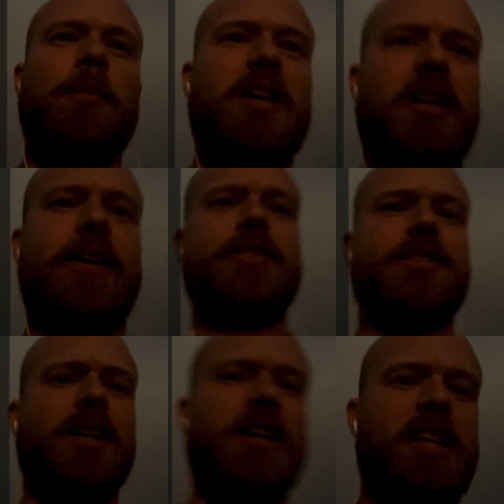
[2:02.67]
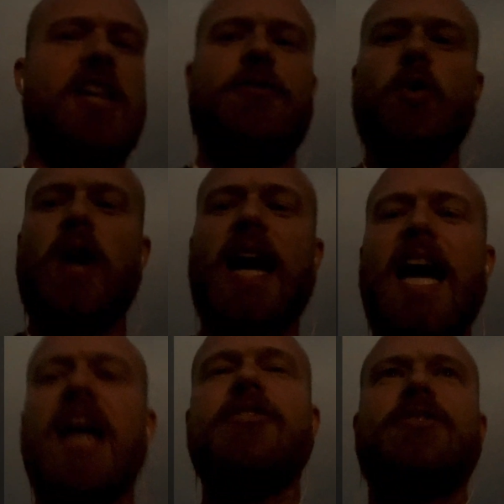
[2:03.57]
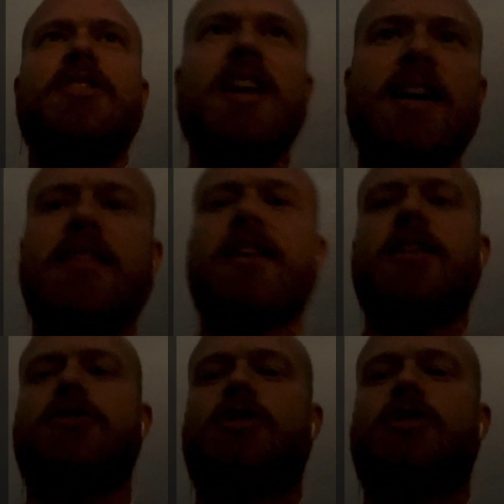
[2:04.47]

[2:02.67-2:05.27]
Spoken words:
Because if you have nothing to